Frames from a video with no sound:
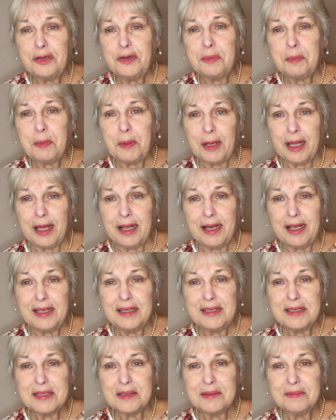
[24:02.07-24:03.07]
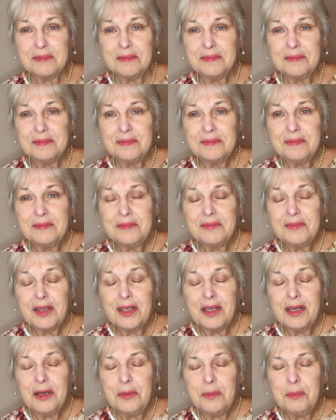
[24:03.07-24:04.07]
of the planet,
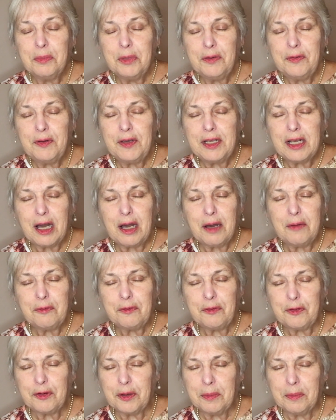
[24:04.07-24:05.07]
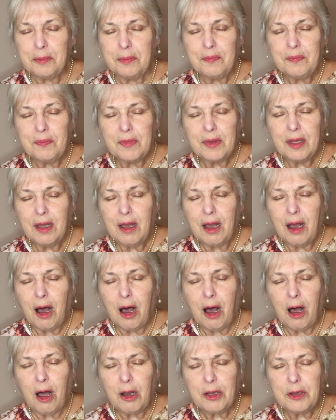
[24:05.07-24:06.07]
moving up from
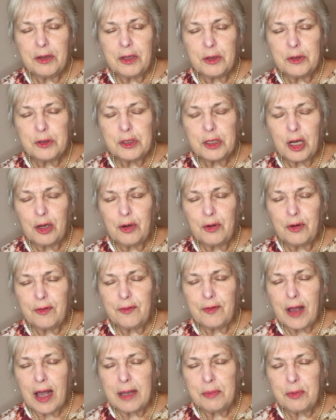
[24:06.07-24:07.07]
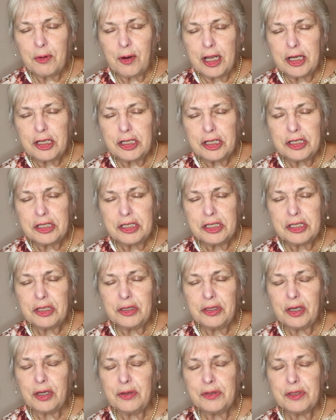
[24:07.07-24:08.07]
all of those lower vibrations to
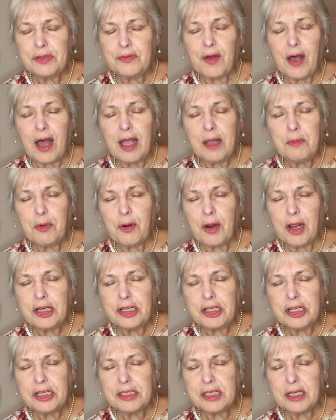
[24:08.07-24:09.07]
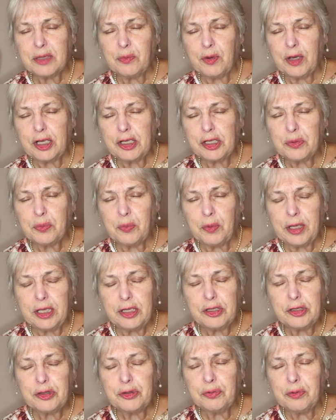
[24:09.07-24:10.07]
those vibrations in which we
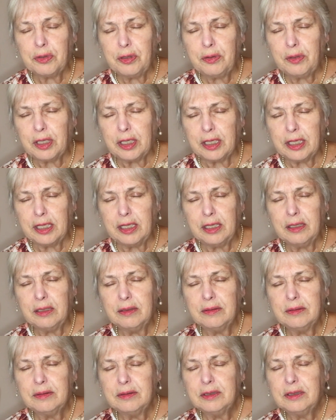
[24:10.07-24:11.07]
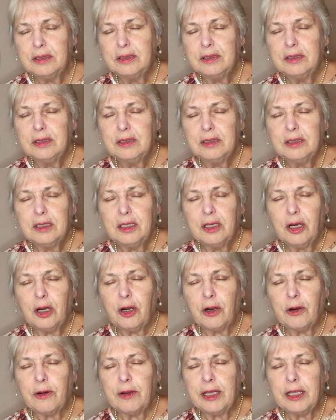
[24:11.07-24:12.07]
truly
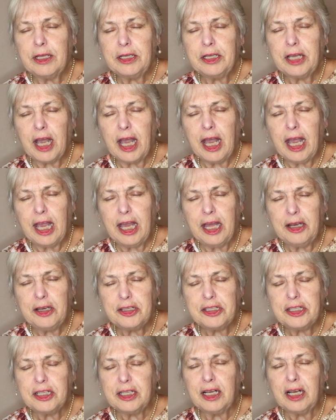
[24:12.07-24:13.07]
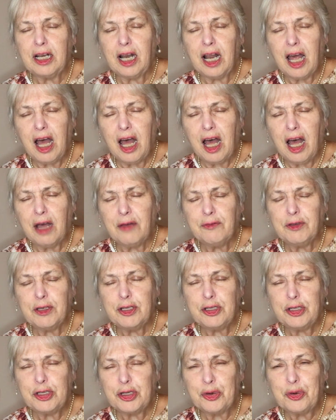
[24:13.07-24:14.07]
are engaged in love
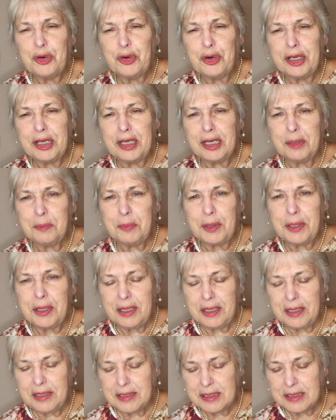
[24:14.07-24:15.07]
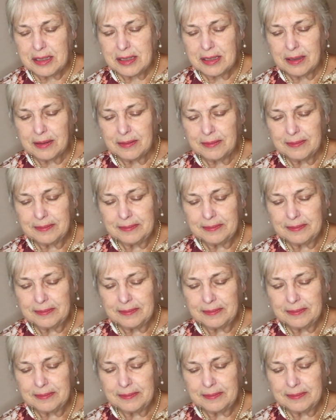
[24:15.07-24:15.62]
and joy and peace.